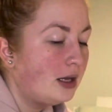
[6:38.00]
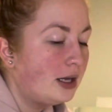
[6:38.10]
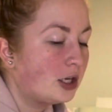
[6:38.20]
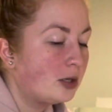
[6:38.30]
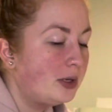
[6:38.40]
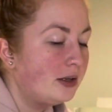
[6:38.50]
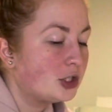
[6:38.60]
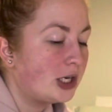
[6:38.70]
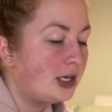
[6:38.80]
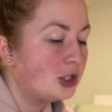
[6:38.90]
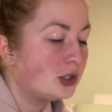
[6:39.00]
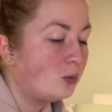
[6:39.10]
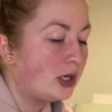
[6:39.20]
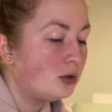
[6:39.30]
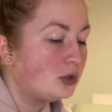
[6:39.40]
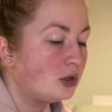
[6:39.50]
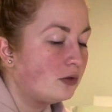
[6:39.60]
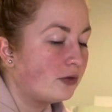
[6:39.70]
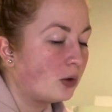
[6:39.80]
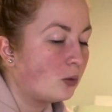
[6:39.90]
It could be a change in what you do
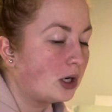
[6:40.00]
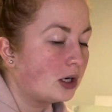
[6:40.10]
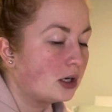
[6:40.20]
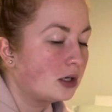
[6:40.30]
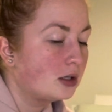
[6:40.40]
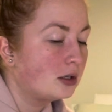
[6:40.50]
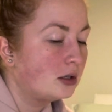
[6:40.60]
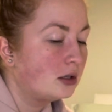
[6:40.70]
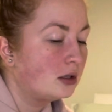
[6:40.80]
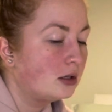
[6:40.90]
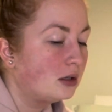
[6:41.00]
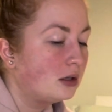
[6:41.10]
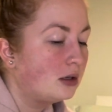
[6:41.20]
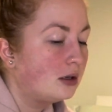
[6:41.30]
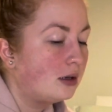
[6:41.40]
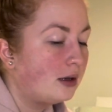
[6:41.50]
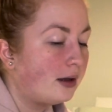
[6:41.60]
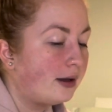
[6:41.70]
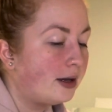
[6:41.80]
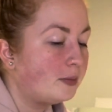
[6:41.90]
for work.
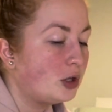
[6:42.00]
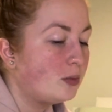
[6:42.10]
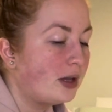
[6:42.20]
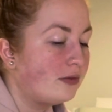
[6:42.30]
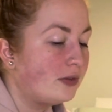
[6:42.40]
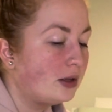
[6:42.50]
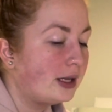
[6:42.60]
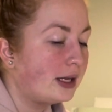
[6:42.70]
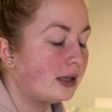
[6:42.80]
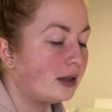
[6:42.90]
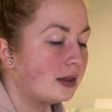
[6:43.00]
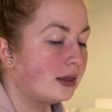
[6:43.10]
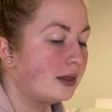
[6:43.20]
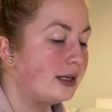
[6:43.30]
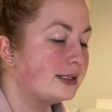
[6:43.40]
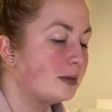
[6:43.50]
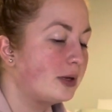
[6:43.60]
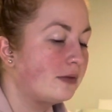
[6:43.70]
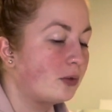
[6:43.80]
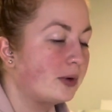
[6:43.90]
You may feel like it's a bit
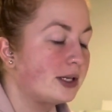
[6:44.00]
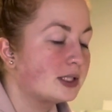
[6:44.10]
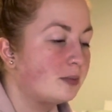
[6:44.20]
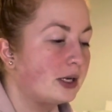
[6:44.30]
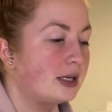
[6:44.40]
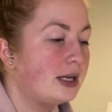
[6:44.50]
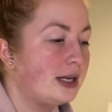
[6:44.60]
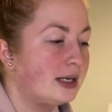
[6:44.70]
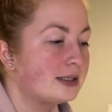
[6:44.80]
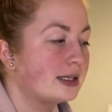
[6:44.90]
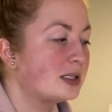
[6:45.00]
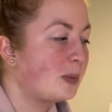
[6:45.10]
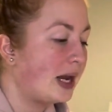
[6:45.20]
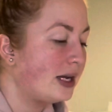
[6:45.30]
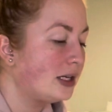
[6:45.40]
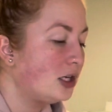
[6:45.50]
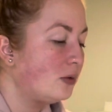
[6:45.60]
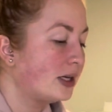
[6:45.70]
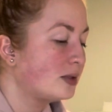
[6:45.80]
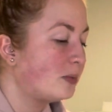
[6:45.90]
of a risk, but it is expanding you
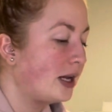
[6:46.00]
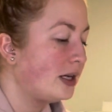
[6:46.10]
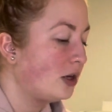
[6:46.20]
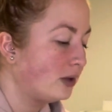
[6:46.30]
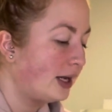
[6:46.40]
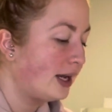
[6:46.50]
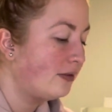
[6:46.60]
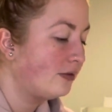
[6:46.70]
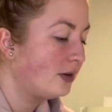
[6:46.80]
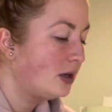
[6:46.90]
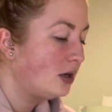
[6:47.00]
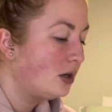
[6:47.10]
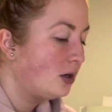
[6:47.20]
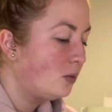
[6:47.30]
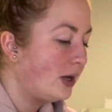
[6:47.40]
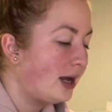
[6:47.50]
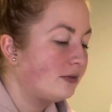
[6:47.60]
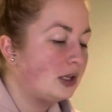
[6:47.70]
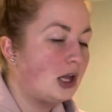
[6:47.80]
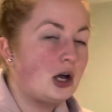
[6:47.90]
and expanding your life. We have
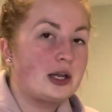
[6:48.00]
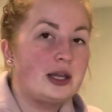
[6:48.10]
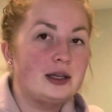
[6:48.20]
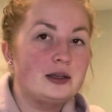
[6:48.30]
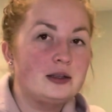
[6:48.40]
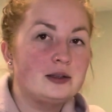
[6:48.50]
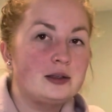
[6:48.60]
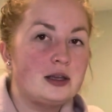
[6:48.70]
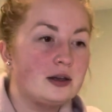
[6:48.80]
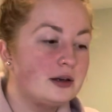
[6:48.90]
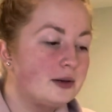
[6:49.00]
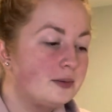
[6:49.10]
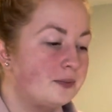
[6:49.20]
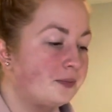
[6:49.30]
longing here.